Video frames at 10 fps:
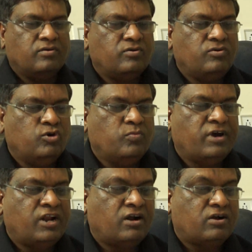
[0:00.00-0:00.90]
You
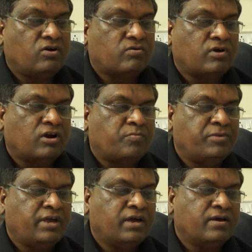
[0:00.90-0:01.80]
may not have taught
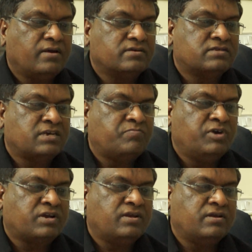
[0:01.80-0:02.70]
me a
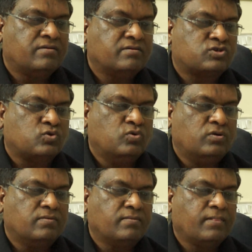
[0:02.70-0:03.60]
subject in school,
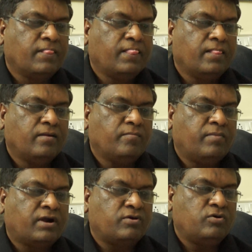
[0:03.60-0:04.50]

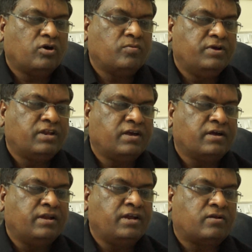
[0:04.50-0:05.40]
but you have been a
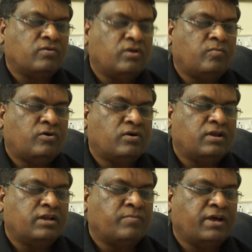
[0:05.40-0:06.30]
great role model
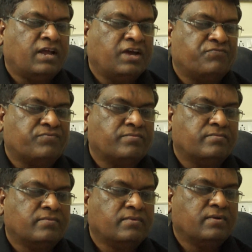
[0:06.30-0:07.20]
in my life.
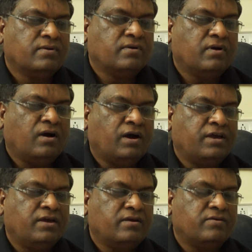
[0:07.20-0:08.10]

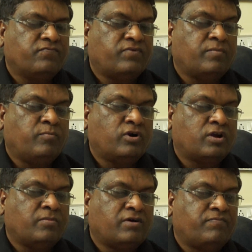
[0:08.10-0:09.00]
I, from
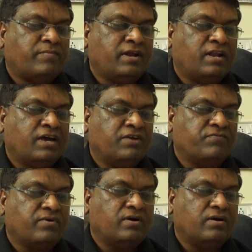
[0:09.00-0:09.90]
bottom of my life,
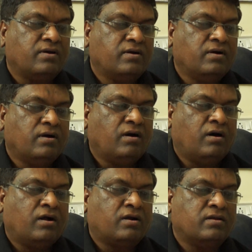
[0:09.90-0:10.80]

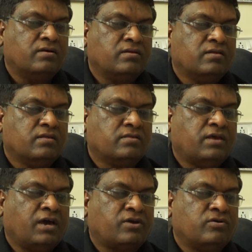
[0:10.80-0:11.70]
heart,
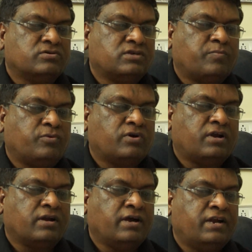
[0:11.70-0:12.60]
thank you, support
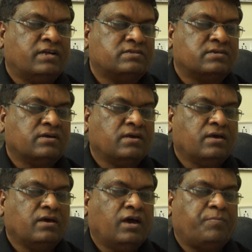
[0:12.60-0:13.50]
and guidance.
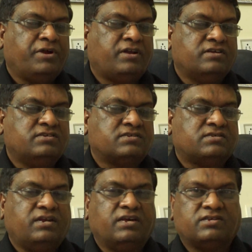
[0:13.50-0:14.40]
Happy Teachers'
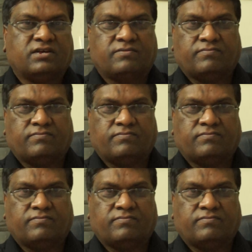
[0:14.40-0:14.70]
Day, sir.